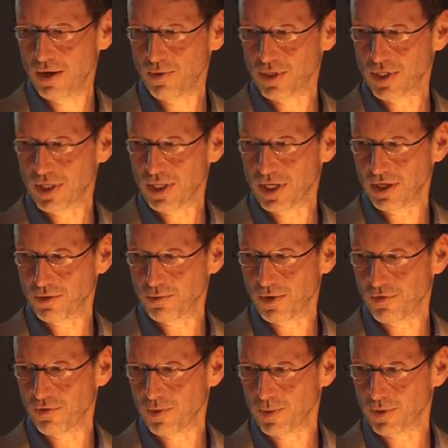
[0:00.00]
which I think is
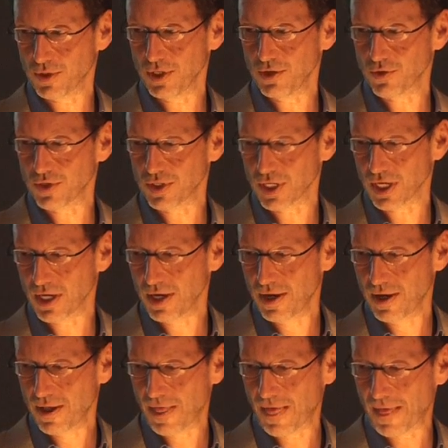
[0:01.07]
one of the most interesting
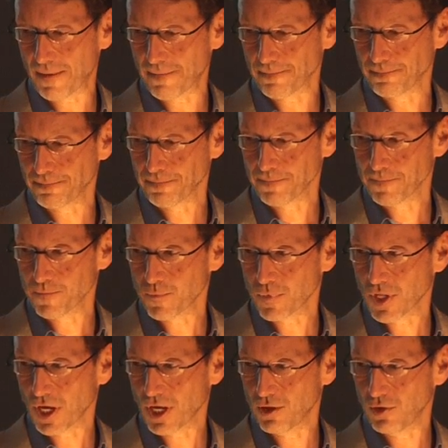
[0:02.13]
um,
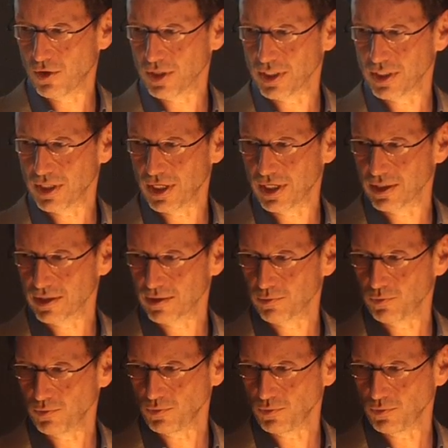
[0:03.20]
along these lines.